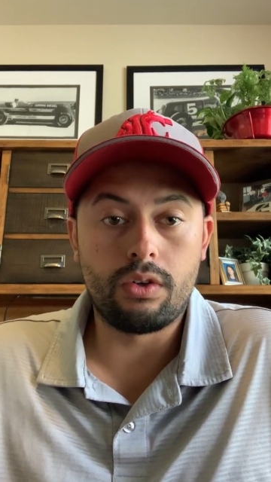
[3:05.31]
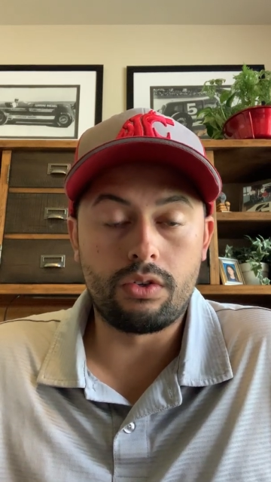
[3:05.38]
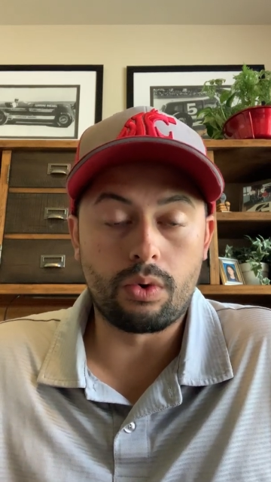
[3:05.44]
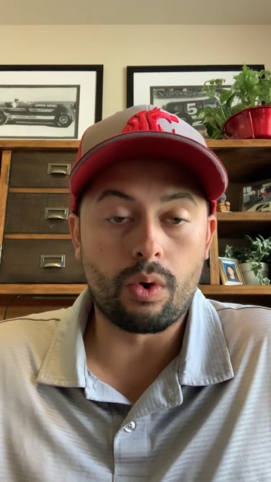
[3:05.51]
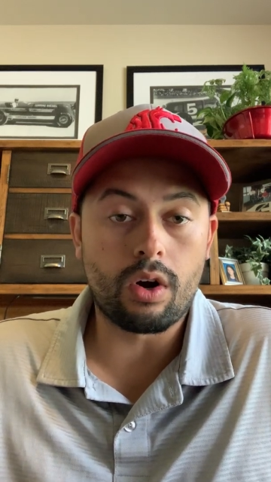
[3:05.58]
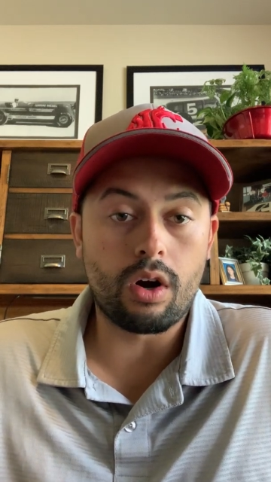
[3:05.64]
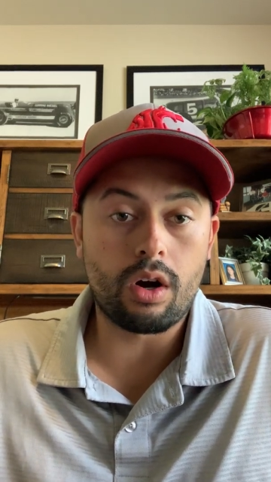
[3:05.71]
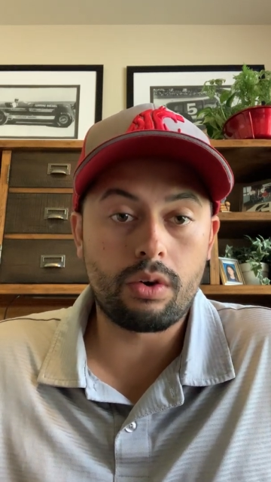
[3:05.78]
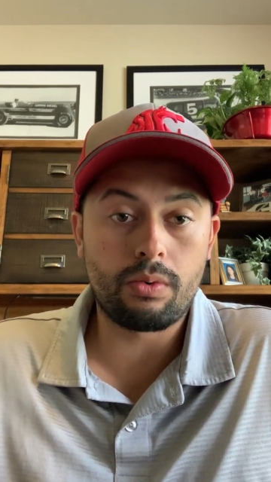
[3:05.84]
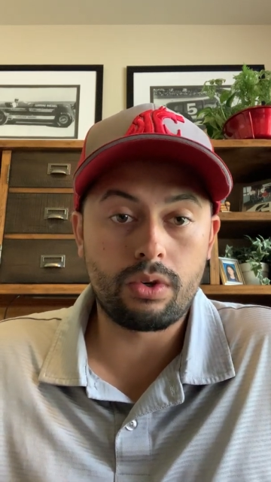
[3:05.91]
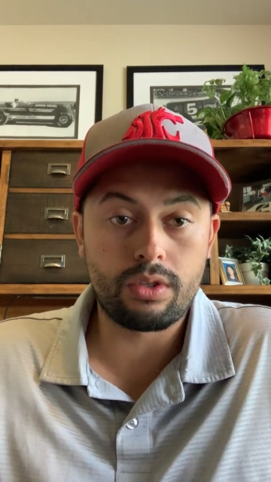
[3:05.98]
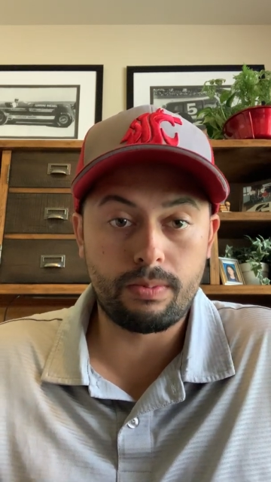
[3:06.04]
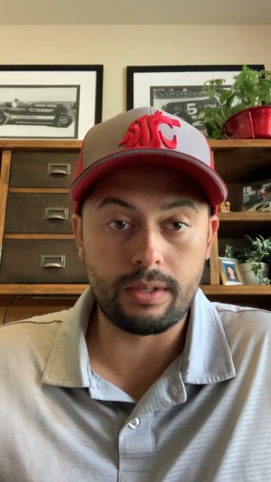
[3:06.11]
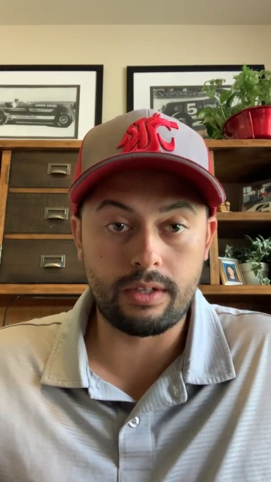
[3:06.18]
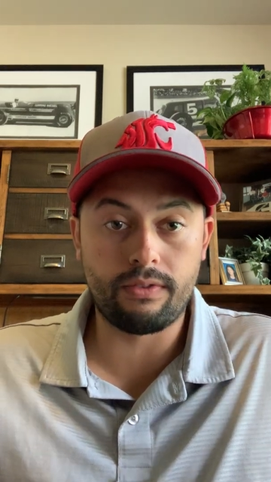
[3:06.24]
hardware,
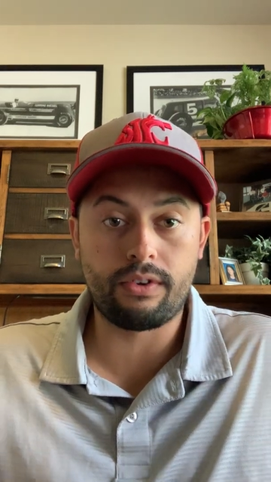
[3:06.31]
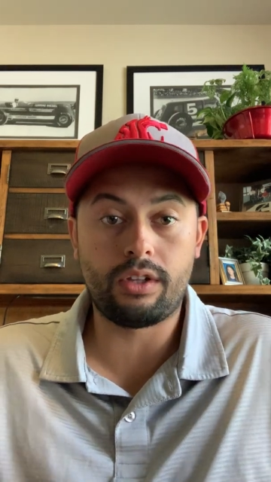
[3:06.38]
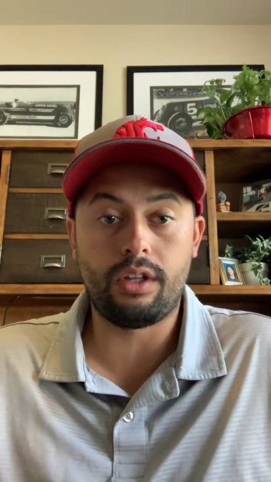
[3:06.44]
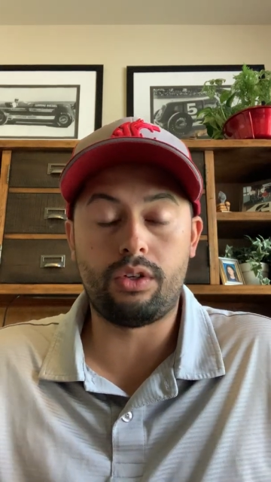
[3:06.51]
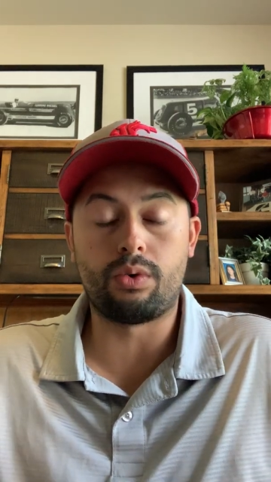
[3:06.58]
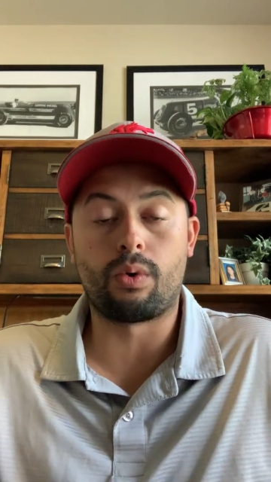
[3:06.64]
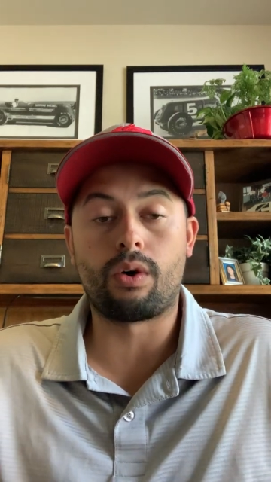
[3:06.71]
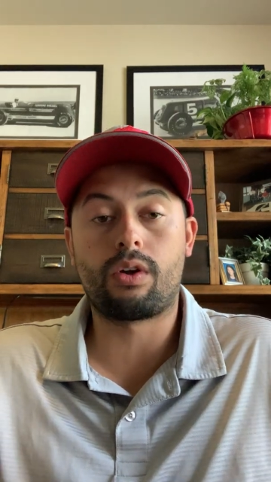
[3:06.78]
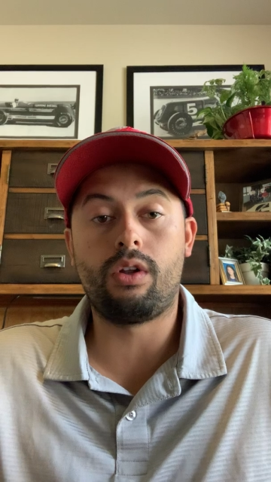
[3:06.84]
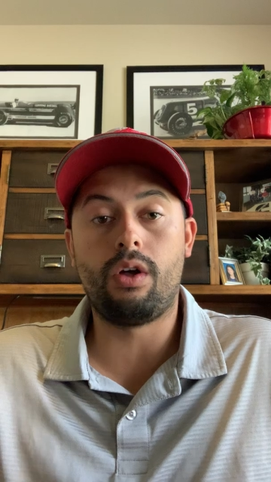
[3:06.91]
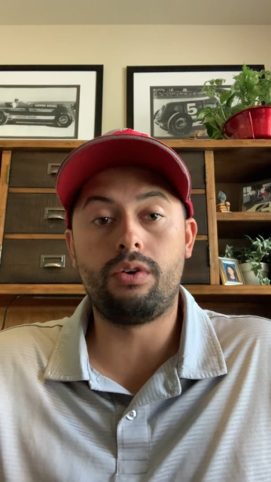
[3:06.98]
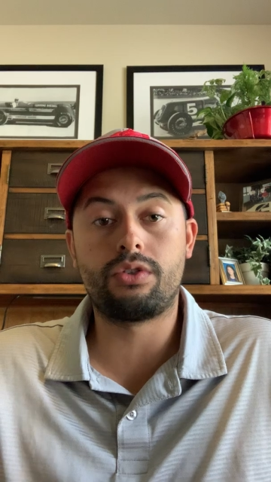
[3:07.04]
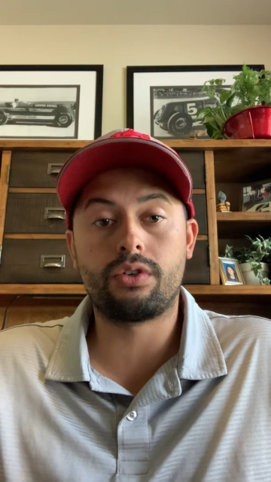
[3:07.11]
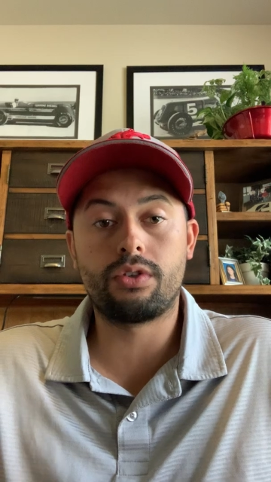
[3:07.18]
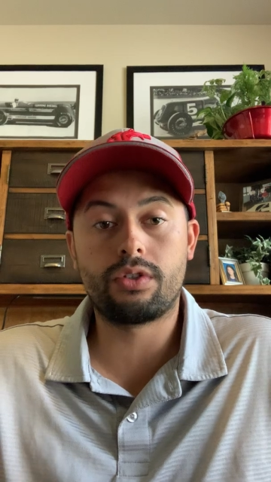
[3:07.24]
specifically door
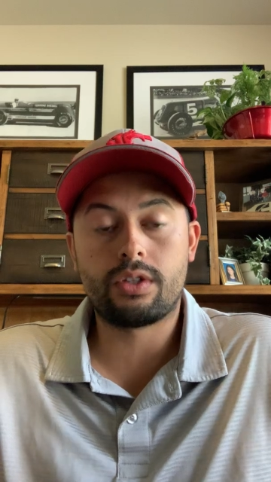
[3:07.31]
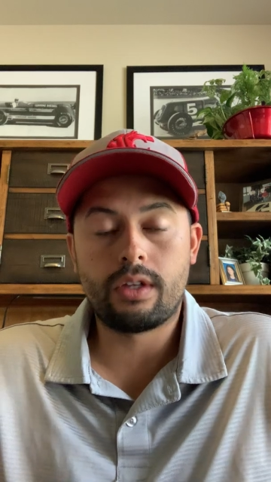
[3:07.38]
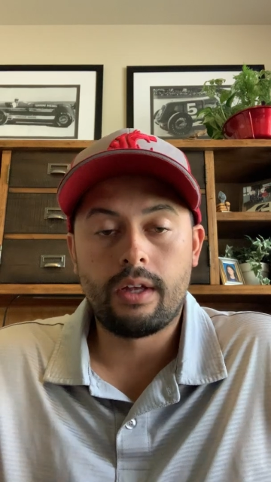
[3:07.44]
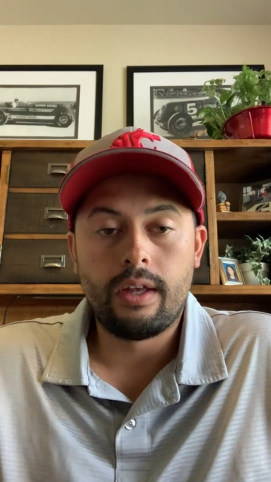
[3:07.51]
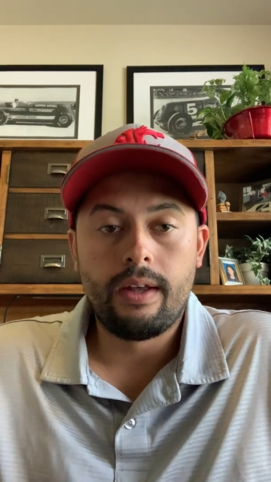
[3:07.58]
closers.